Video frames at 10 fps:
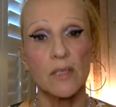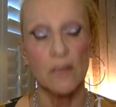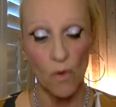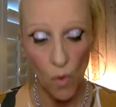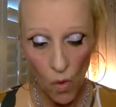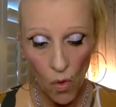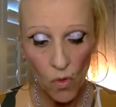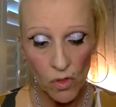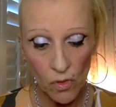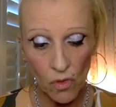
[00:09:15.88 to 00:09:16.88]

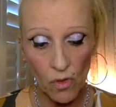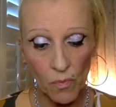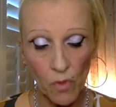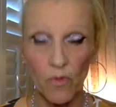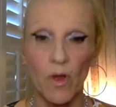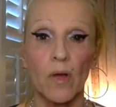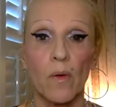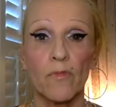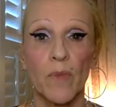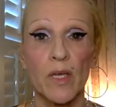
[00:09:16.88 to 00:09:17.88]
all your portfolio
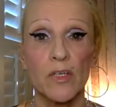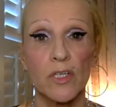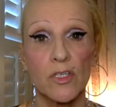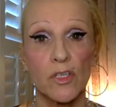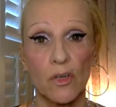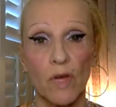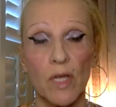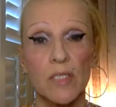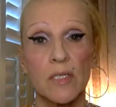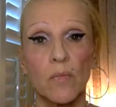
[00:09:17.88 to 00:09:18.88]
information is
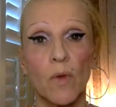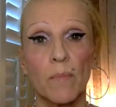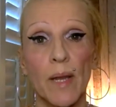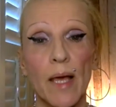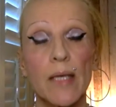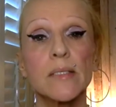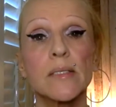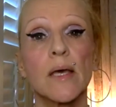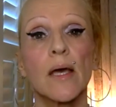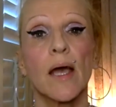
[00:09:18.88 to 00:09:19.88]
curated in one
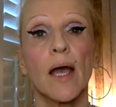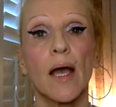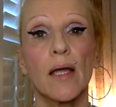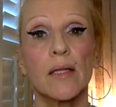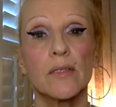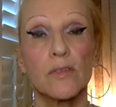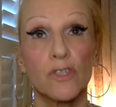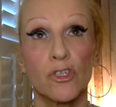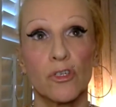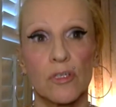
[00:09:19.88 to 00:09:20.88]
place and
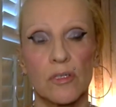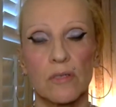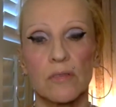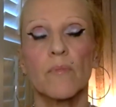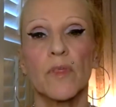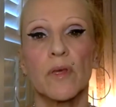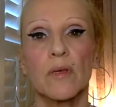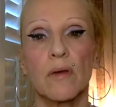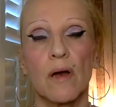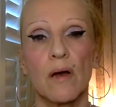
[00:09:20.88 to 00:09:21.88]
should
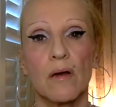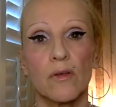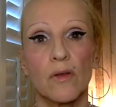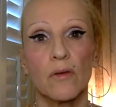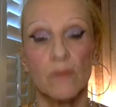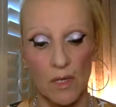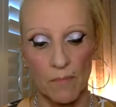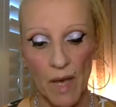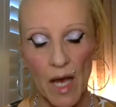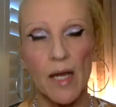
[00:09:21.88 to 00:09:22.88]
something uh, you know
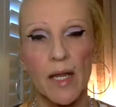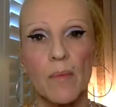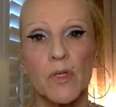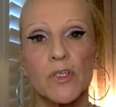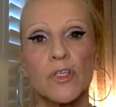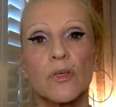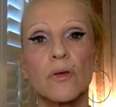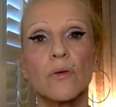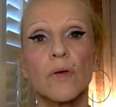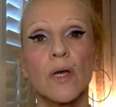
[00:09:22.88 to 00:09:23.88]
bad happen to
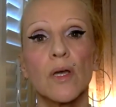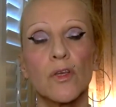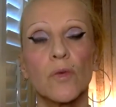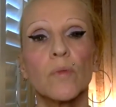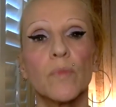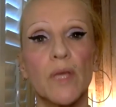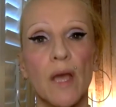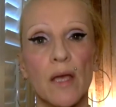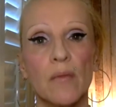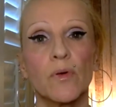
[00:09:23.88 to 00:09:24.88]
you you would be
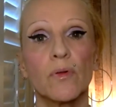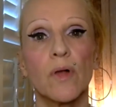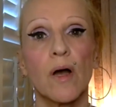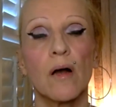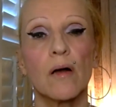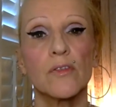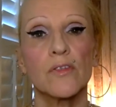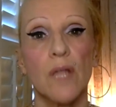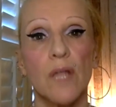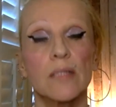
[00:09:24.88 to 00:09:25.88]
able uh,
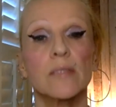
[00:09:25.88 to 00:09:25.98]
to let